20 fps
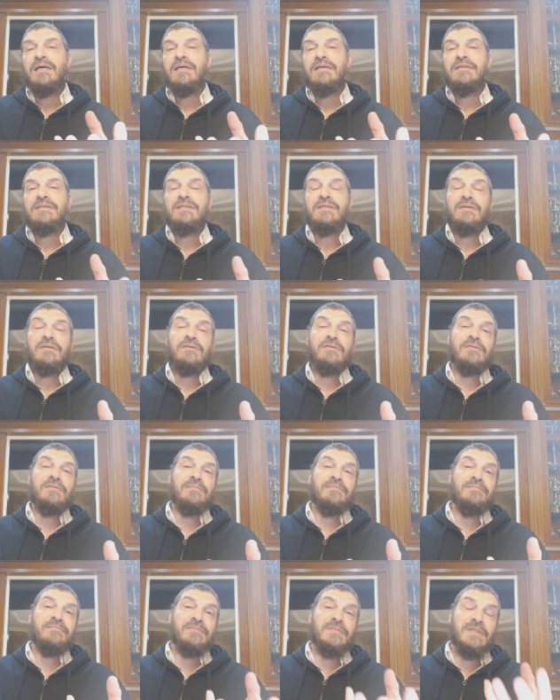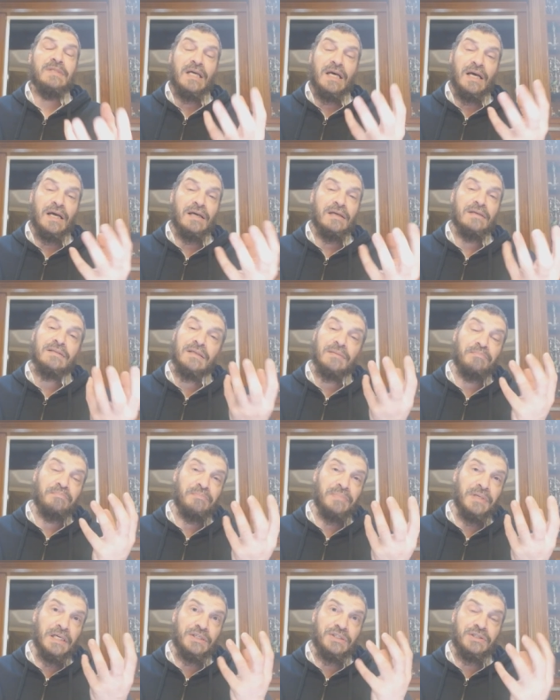So the
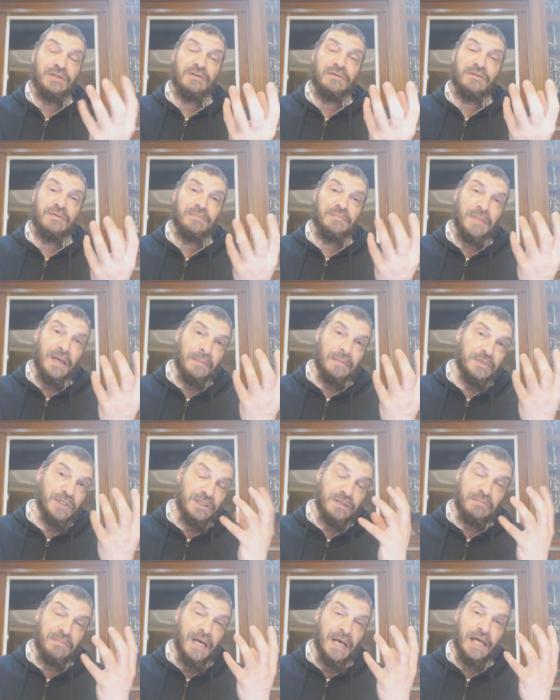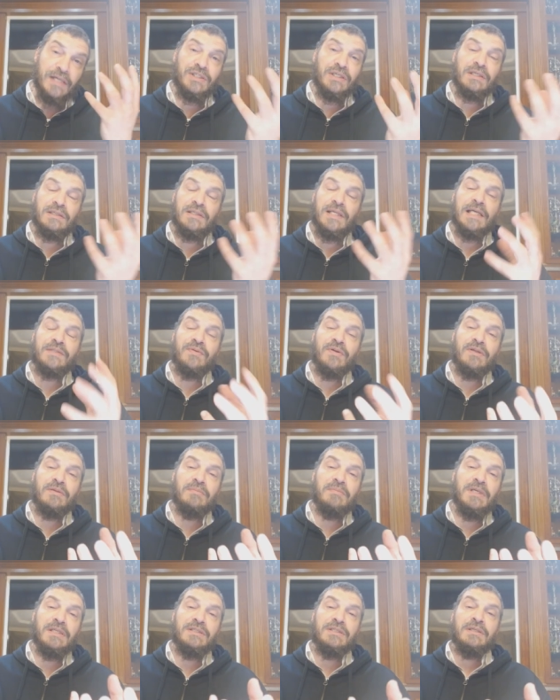picture, I'm just imagining that's what it
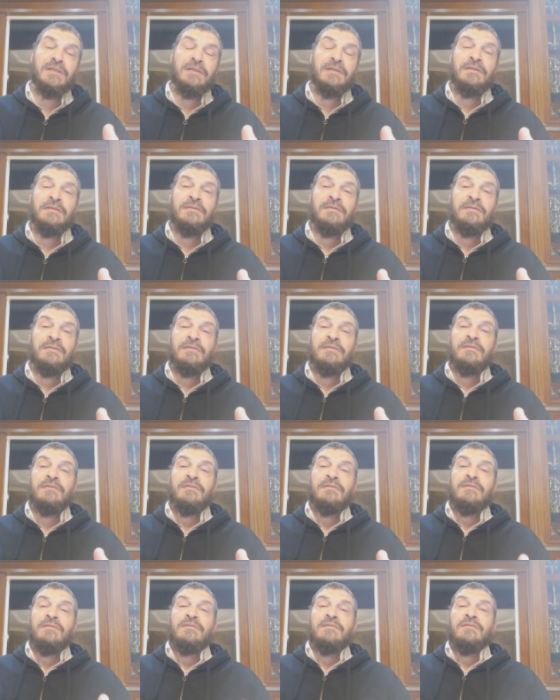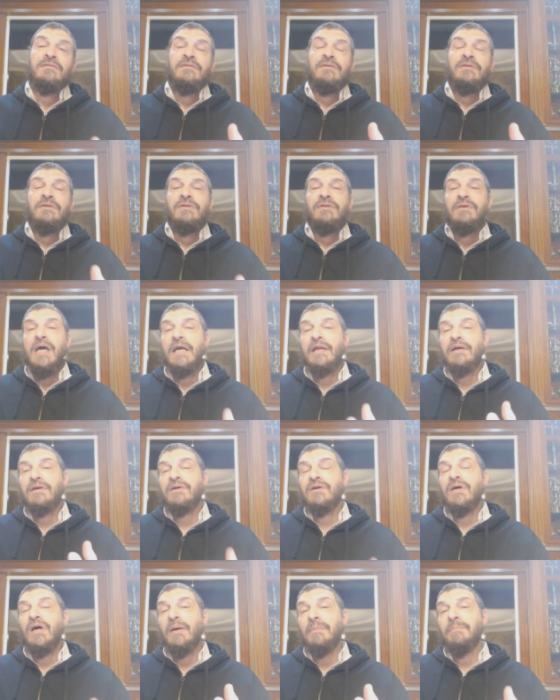means. You had a
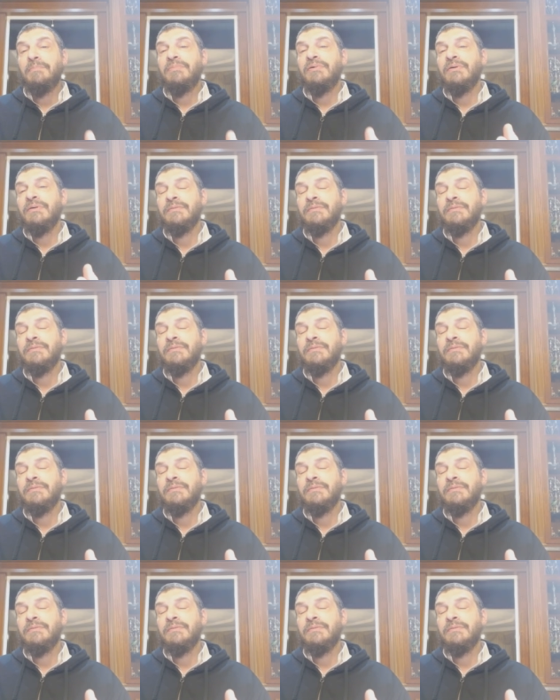cup,